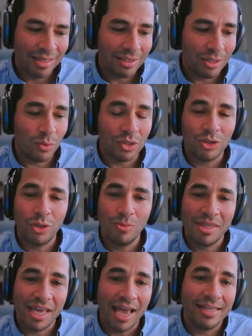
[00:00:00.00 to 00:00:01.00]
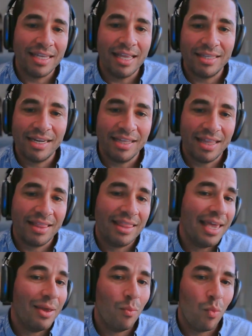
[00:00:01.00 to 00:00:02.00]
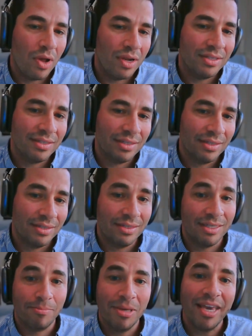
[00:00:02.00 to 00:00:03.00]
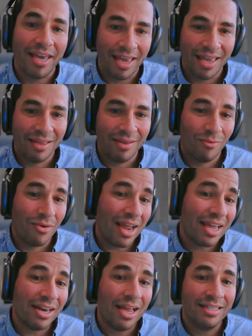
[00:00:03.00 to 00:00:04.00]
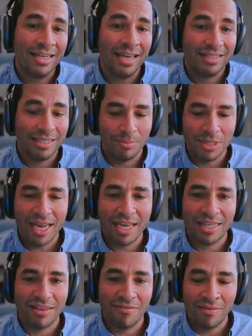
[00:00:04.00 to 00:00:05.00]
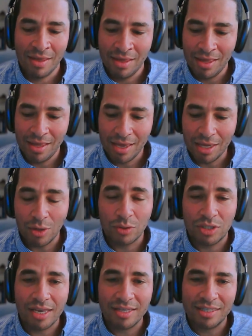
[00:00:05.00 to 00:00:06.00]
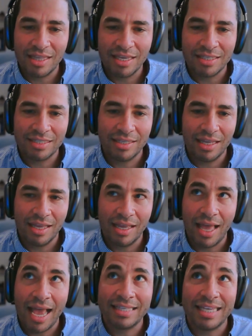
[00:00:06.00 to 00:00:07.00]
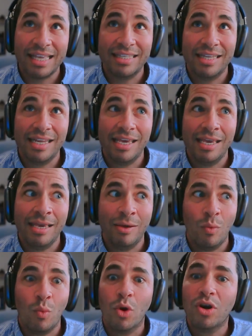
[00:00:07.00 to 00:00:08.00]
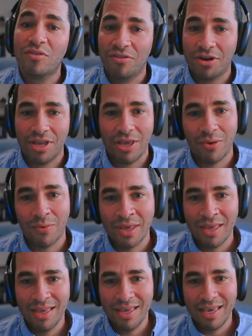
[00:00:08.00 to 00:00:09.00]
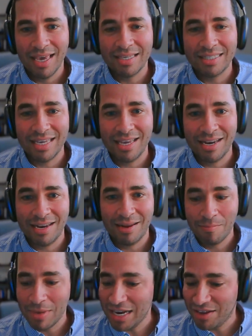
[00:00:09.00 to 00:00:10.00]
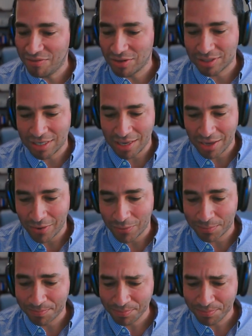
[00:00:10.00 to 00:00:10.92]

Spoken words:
to assume the identity that they want to be, recognizing it's subjective. Does this identity work for you? Is it meaningful to you?